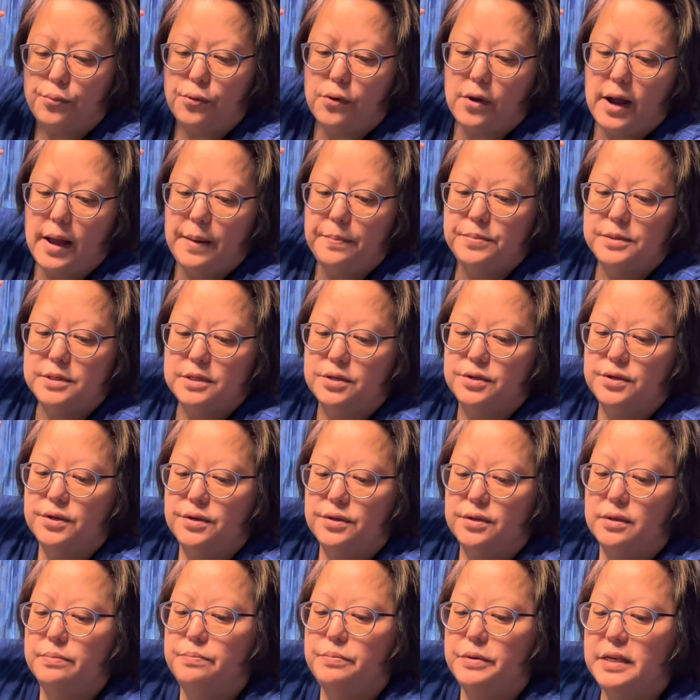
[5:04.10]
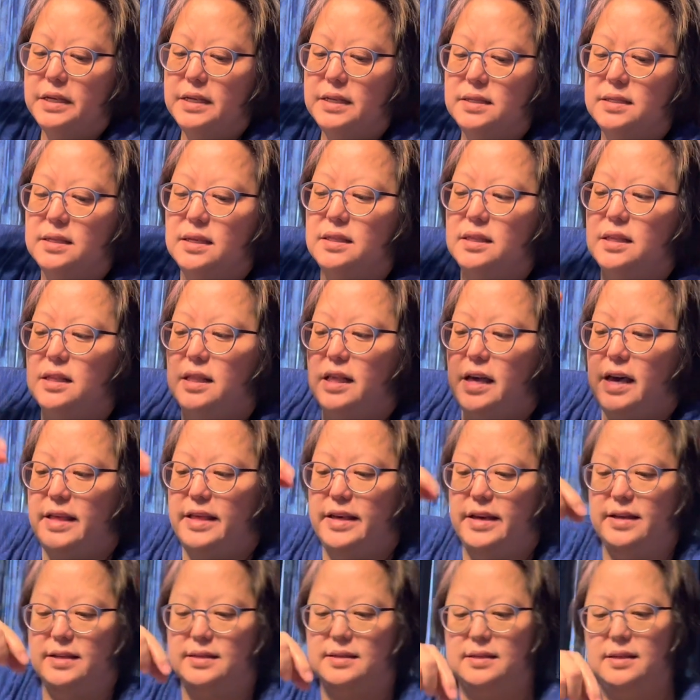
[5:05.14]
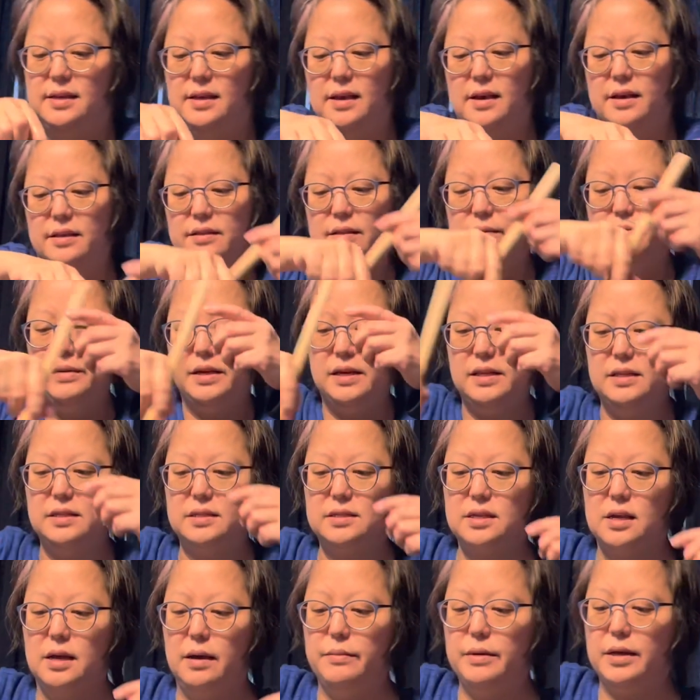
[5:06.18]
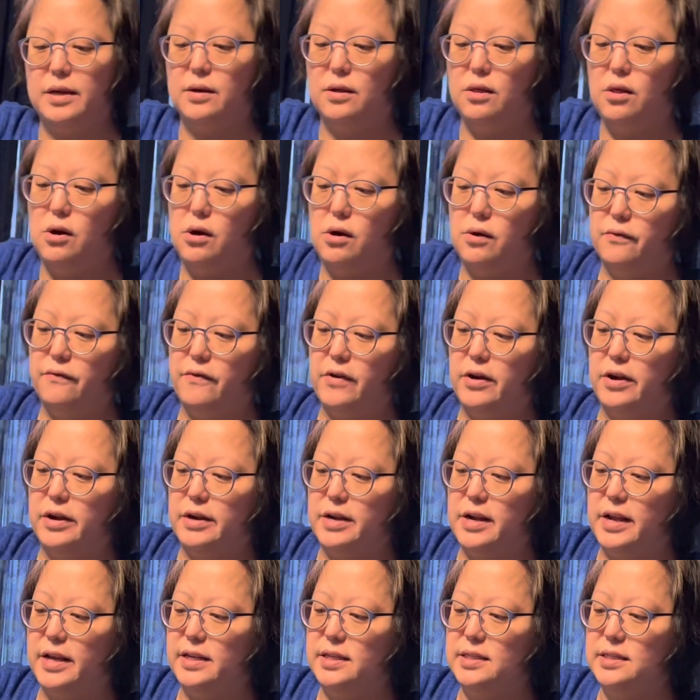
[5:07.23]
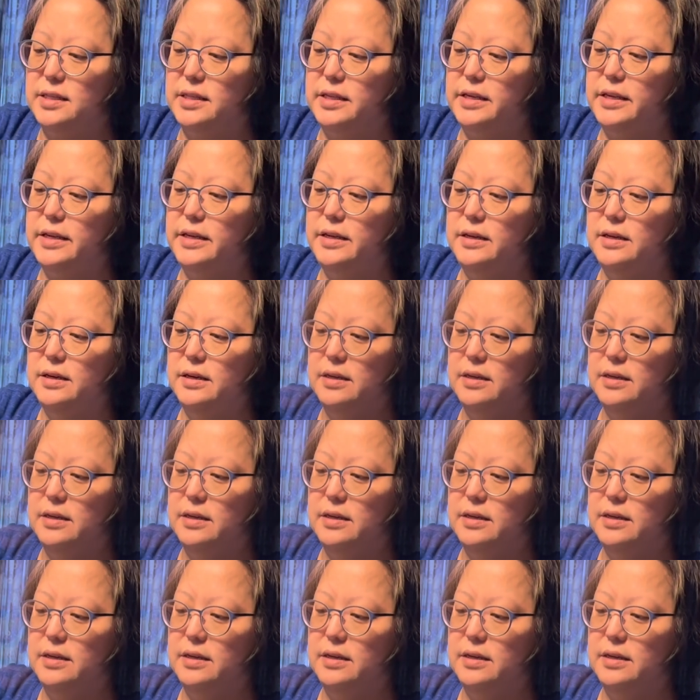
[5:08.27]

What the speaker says: prepped, the beans and the lettuce. The meat is coming along very nicely.